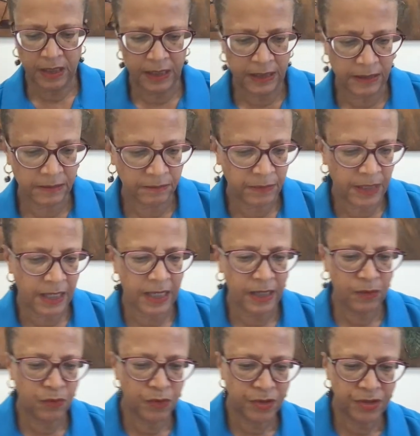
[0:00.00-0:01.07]
I
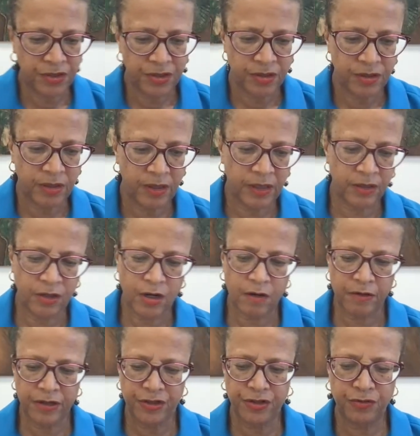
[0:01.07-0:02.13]
would
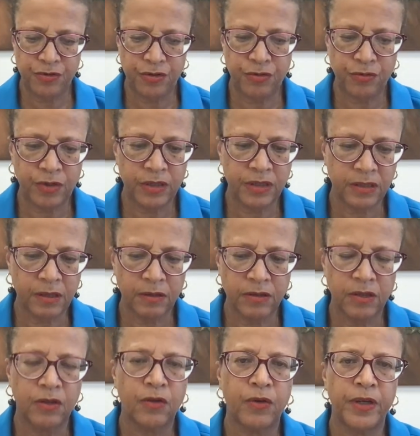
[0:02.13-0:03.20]
encourage you to
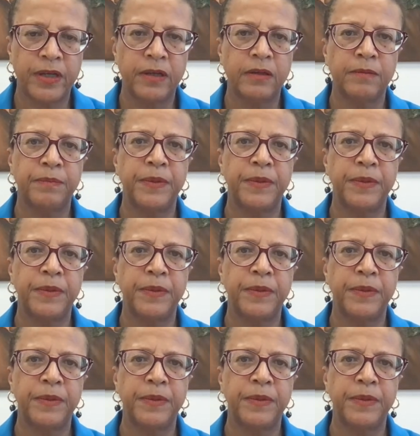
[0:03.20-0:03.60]
consult a lawyer,